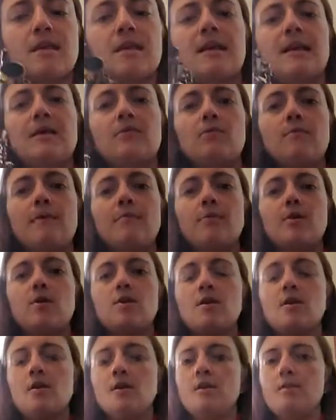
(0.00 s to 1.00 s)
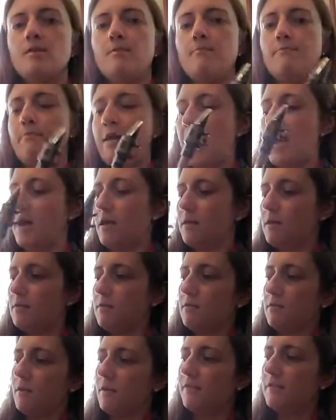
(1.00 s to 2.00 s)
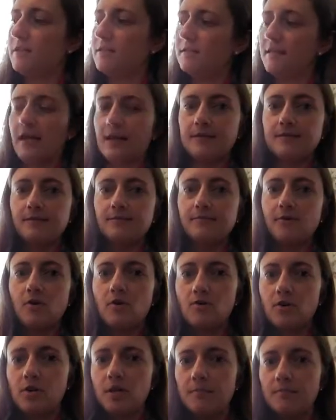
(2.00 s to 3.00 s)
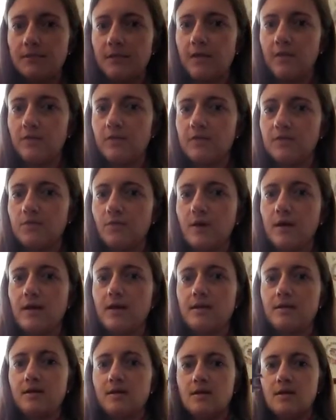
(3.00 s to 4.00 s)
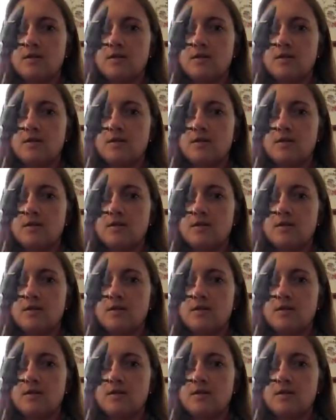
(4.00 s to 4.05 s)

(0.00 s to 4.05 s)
And remember, the bell of the saxophone comes out this way.